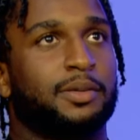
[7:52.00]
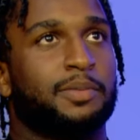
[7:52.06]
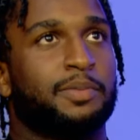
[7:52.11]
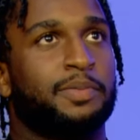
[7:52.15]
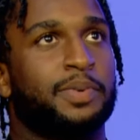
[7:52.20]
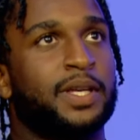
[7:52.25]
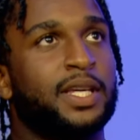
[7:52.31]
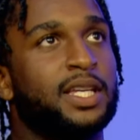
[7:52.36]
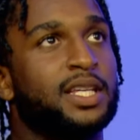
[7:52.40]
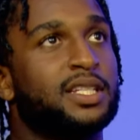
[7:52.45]

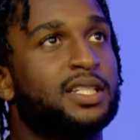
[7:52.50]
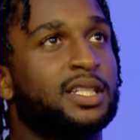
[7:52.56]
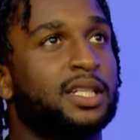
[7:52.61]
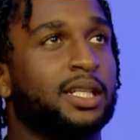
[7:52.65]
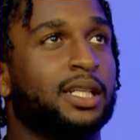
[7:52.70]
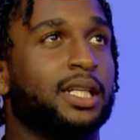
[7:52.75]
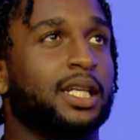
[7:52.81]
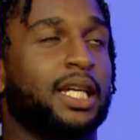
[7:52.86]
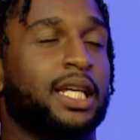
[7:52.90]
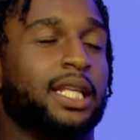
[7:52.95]
peace
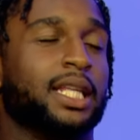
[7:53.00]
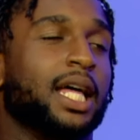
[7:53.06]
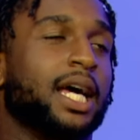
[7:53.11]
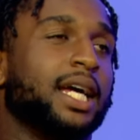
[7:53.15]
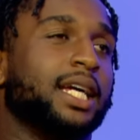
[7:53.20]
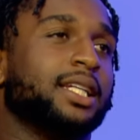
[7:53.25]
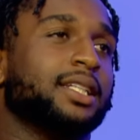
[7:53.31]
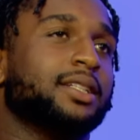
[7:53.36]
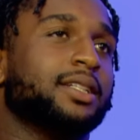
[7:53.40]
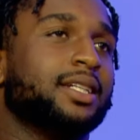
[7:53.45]
and
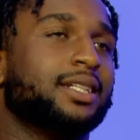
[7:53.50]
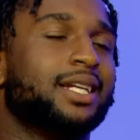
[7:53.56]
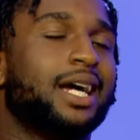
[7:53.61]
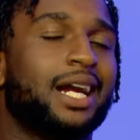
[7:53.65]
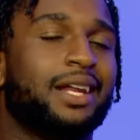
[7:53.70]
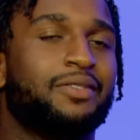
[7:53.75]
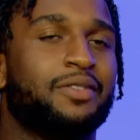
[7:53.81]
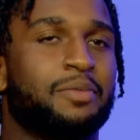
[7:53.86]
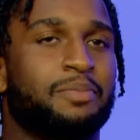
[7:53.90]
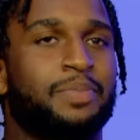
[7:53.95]
like, not
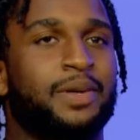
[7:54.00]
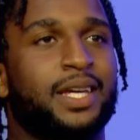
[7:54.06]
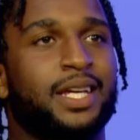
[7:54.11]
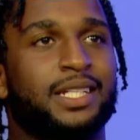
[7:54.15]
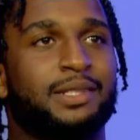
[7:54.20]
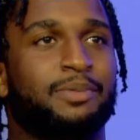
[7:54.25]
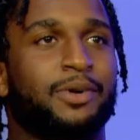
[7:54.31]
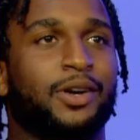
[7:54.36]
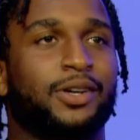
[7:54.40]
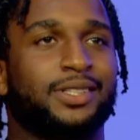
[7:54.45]
even peace,
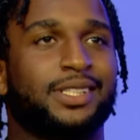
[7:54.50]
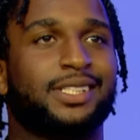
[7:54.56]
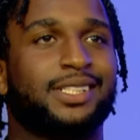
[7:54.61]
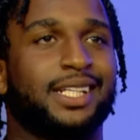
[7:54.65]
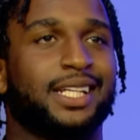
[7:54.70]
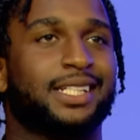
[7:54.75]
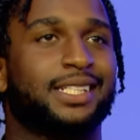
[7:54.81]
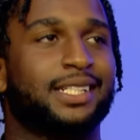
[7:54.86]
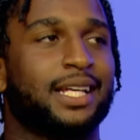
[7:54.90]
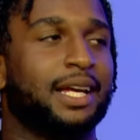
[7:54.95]
bro, just
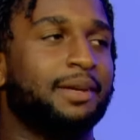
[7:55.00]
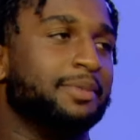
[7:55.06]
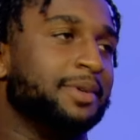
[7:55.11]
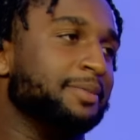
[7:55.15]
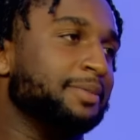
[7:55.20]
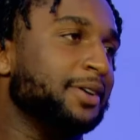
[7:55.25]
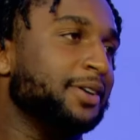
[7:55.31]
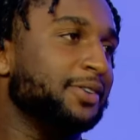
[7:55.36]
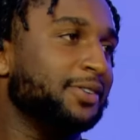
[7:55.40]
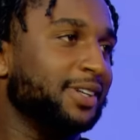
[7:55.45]
excitement,
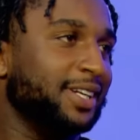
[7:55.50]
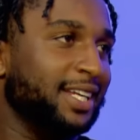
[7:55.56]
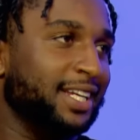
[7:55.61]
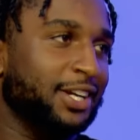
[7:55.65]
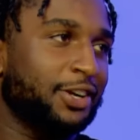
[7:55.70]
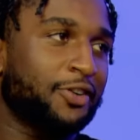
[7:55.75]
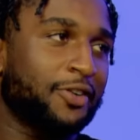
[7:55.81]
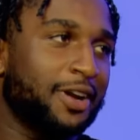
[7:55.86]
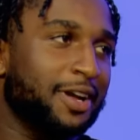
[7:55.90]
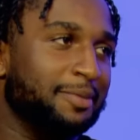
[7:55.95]
bro, in the
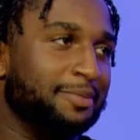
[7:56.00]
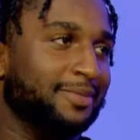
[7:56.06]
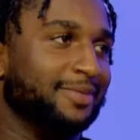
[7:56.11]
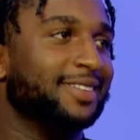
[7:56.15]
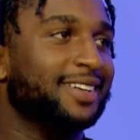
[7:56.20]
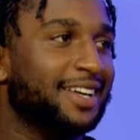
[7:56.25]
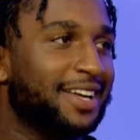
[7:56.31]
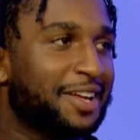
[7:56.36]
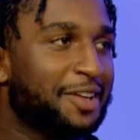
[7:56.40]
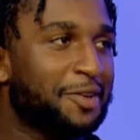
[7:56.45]
crib.
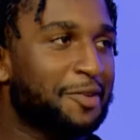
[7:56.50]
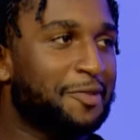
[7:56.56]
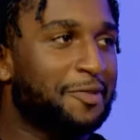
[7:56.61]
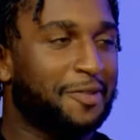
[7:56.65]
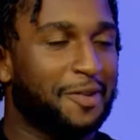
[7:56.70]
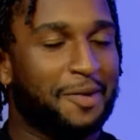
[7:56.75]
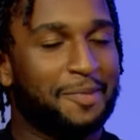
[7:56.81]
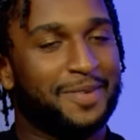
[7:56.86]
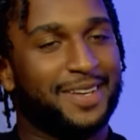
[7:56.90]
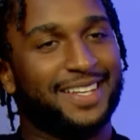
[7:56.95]
You
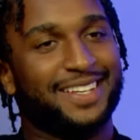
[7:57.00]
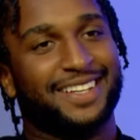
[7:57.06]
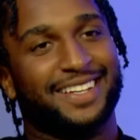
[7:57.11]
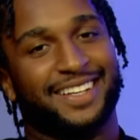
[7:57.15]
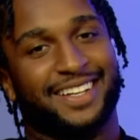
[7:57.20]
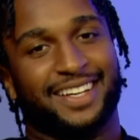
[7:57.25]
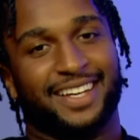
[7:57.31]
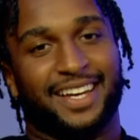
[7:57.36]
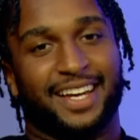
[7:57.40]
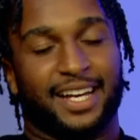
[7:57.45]
feel me?
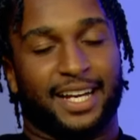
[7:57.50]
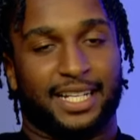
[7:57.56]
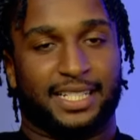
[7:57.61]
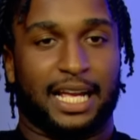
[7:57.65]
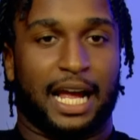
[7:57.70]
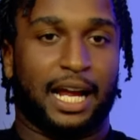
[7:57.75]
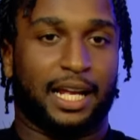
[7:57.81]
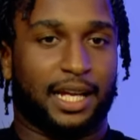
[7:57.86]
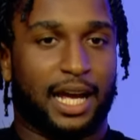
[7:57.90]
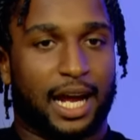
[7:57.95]
Because
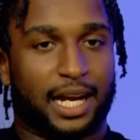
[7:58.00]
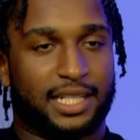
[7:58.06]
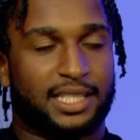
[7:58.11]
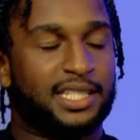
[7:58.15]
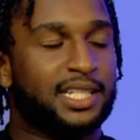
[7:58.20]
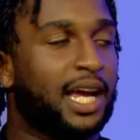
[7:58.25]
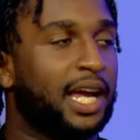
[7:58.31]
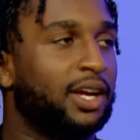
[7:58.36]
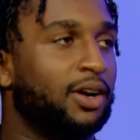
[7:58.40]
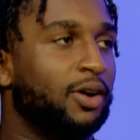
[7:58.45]
I got a
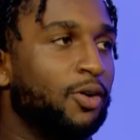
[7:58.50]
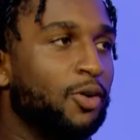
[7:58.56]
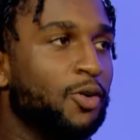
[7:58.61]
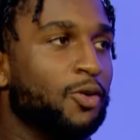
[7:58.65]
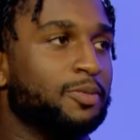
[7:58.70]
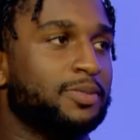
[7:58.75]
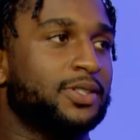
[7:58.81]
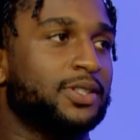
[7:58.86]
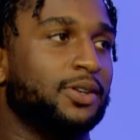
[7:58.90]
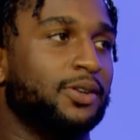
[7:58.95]
tight
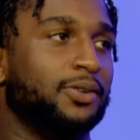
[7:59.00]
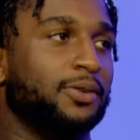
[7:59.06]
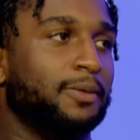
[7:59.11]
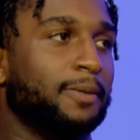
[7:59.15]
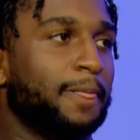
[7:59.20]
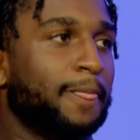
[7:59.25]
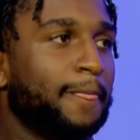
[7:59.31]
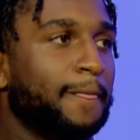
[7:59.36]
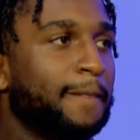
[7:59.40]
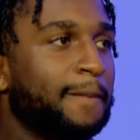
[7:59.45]
home, so
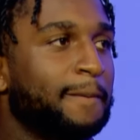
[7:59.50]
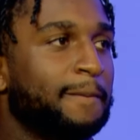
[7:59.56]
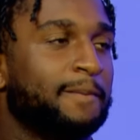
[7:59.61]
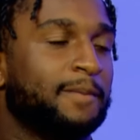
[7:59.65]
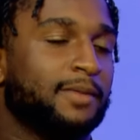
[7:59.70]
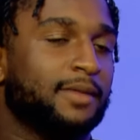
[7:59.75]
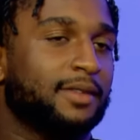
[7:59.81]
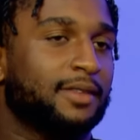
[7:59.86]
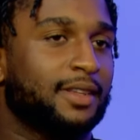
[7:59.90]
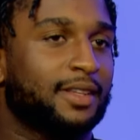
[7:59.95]

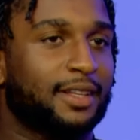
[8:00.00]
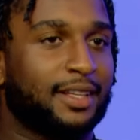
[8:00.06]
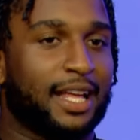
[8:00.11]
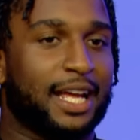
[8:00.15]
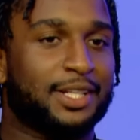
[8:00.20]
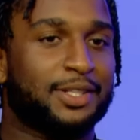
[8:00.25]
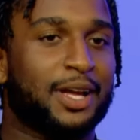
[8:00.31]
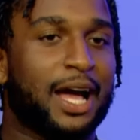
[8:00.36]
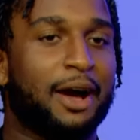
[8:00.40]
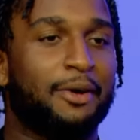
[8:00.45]

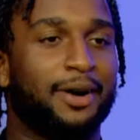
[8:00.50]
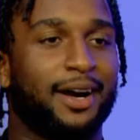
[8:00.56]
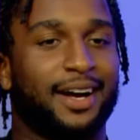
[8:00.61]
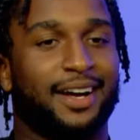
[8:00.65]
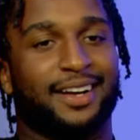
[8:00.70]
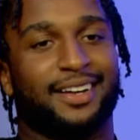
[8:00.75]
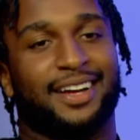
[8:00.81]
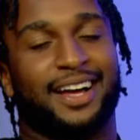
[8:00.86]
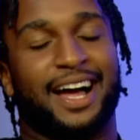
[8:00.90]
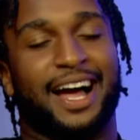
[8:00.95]
that's how
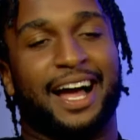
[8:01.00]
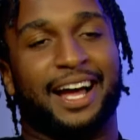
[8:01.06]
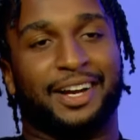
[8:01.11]
I